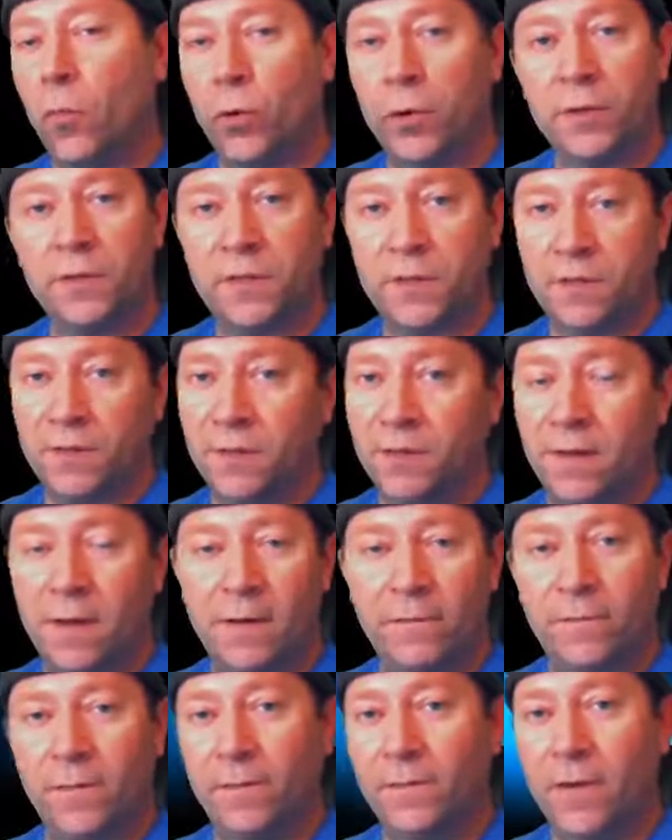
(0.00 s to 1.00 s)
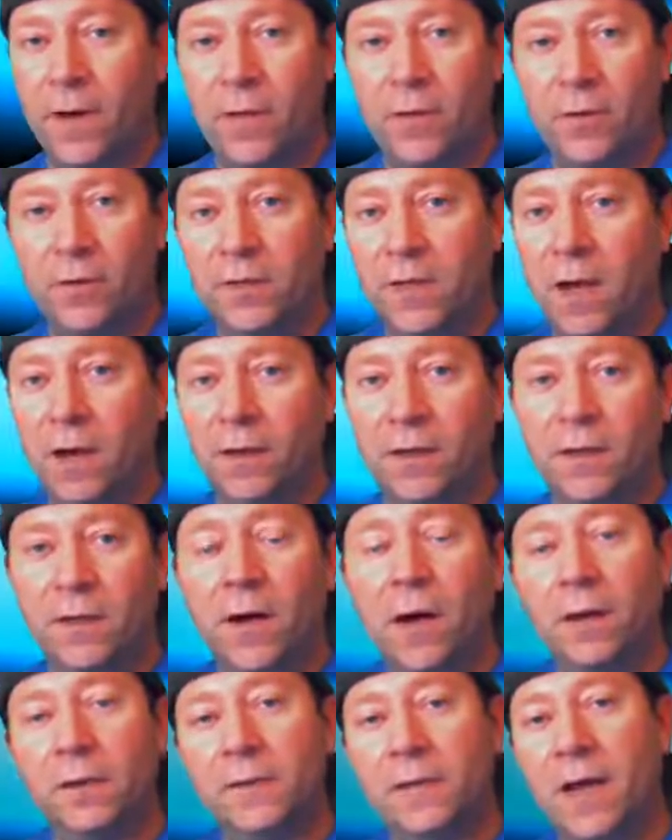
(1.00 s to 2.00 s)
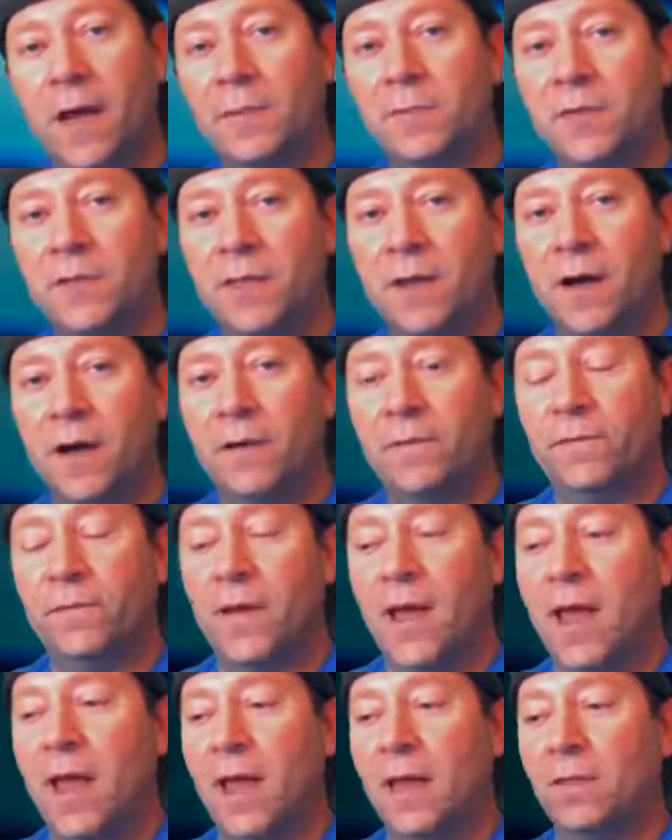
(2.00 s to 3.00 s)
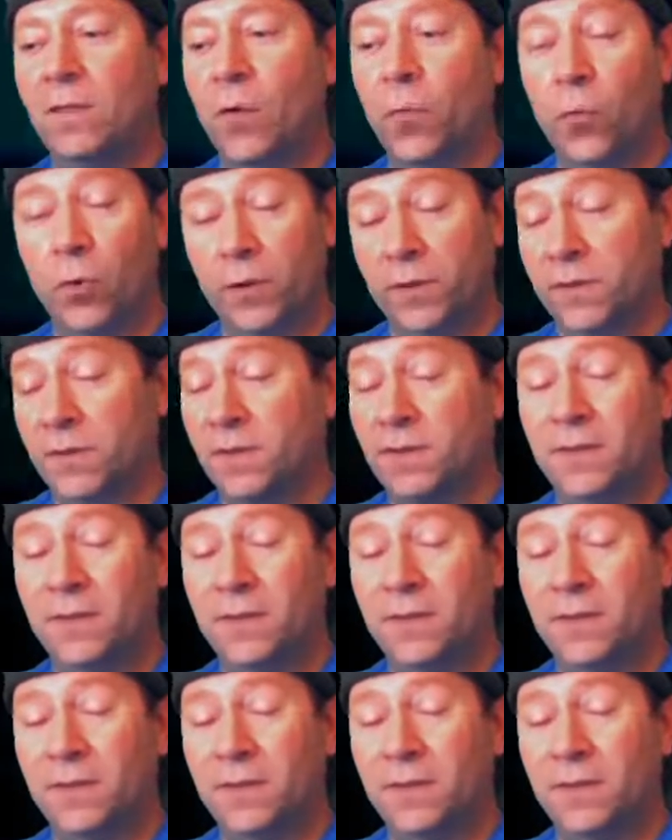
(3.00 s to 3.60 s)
worst stuff of other young adult type stuff, and the worst